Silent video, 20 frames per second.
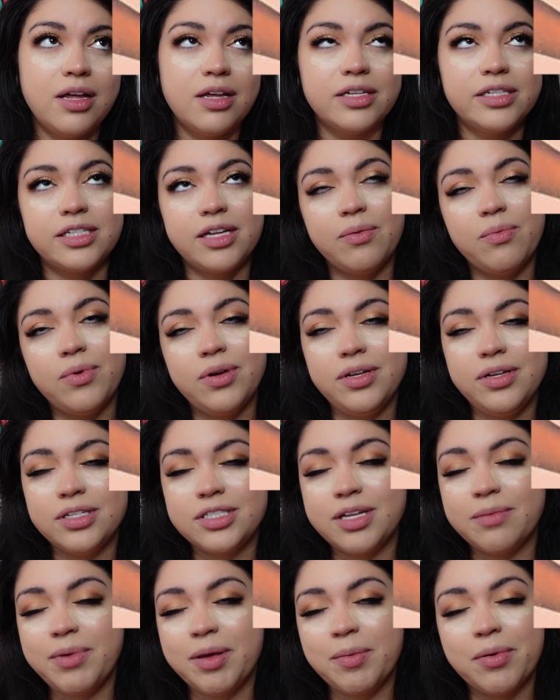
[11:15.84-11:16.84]
some
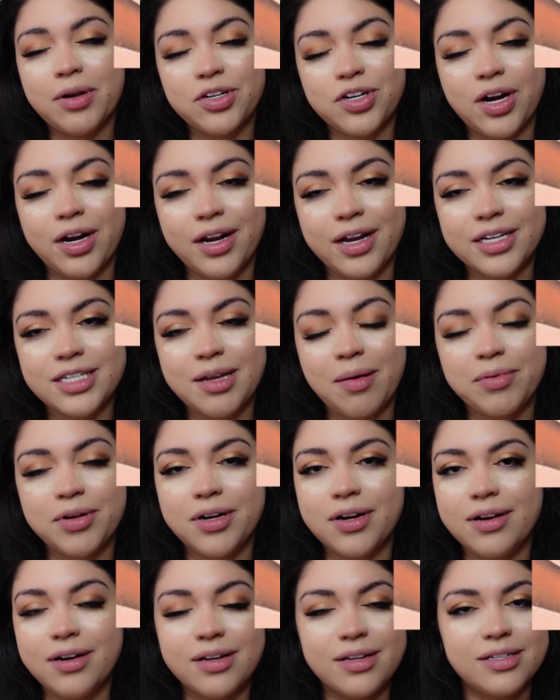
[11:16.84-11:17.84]
people are trying to accept
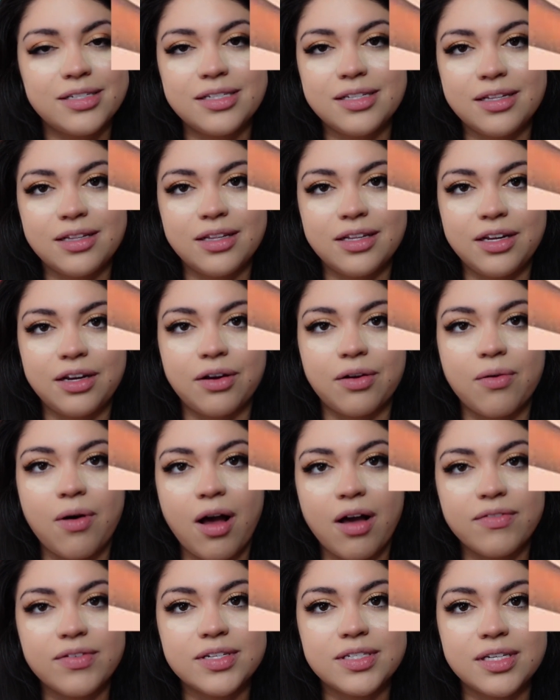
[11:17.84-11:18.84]
her, and you know,
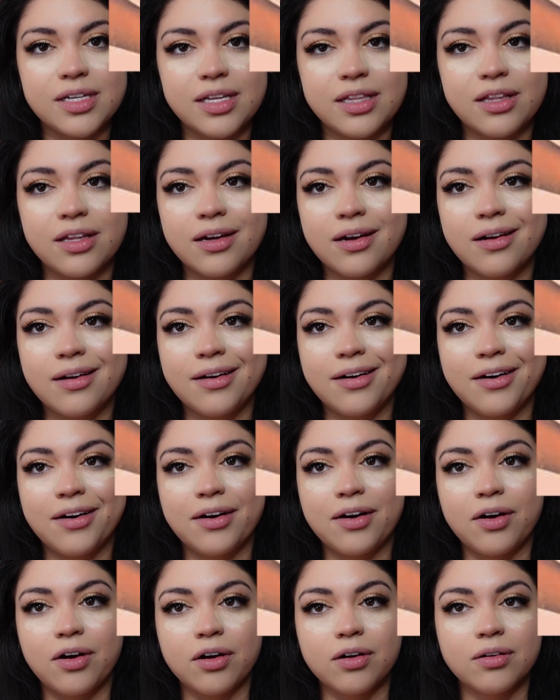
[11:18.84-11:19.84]
obviously the
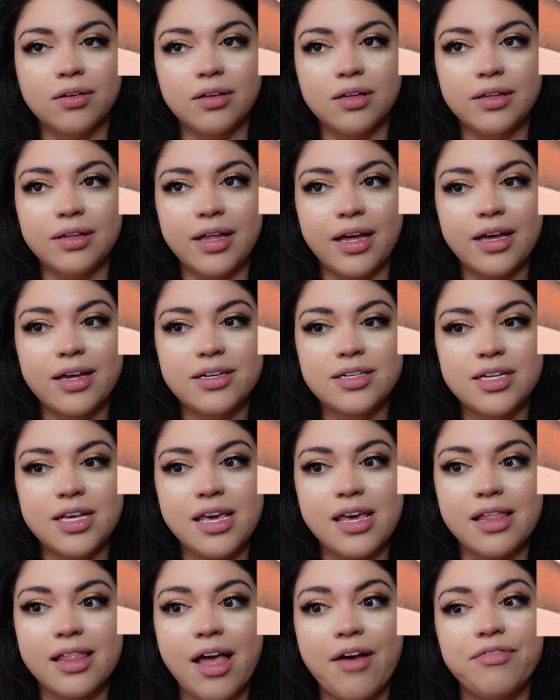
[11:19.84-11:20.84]
girl that
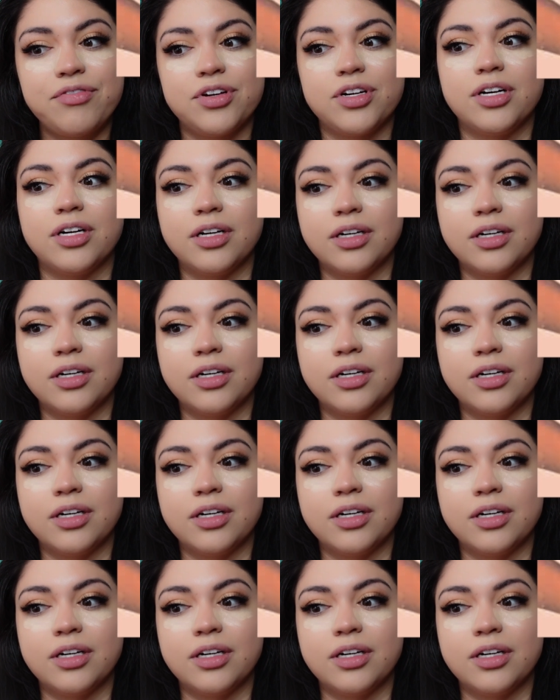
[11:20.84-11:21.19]
he left,